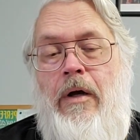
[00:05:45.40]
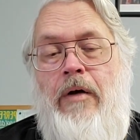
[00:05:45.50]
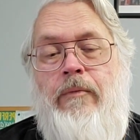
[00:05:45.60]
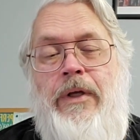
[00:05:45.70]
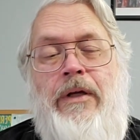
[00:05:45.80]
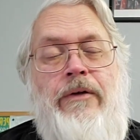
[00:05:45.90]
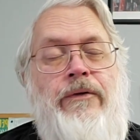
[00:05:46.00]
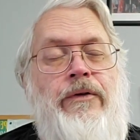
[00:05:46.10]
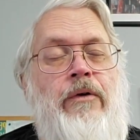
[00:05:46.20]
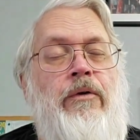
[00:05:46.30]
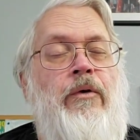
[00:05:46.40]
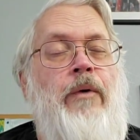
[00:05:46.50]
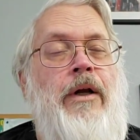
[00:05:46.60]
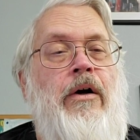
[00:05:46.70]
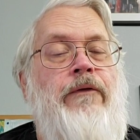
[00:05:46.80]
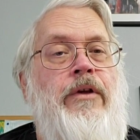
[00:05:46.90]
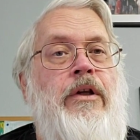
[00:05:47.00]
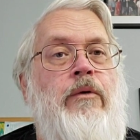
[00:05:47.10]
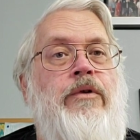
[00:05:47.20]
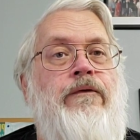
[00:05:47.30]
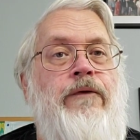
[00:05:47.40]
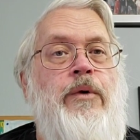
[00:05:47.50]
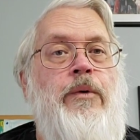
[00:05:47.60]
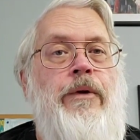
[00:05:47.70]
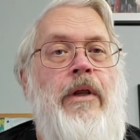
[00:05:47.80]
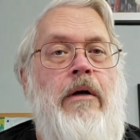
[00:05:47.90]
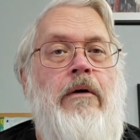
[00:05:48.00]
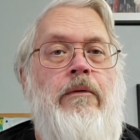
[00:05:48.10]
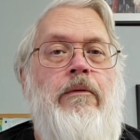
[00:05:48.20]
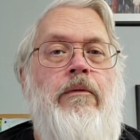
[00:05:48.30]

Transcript: because quite often there was food there